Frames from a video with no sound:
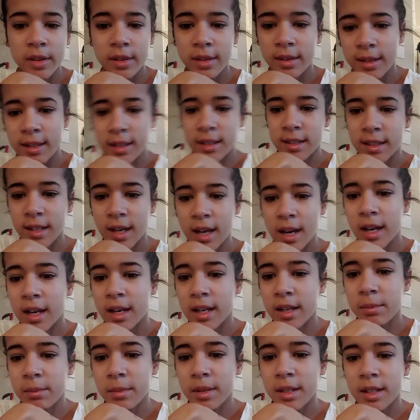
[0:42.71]
the
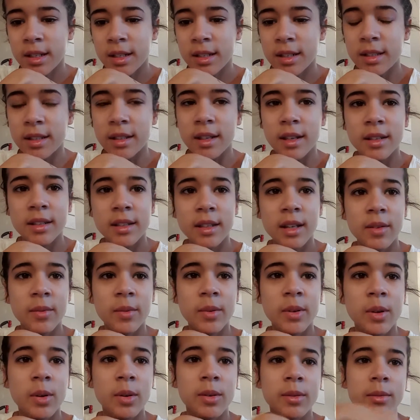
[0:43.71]
time is
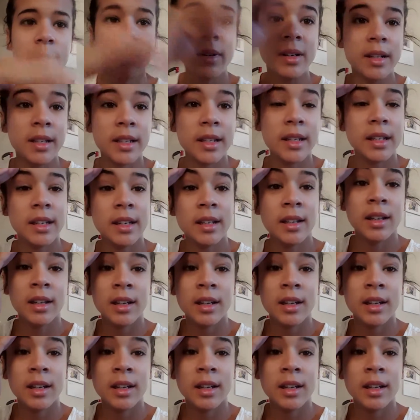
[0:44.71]
7.01.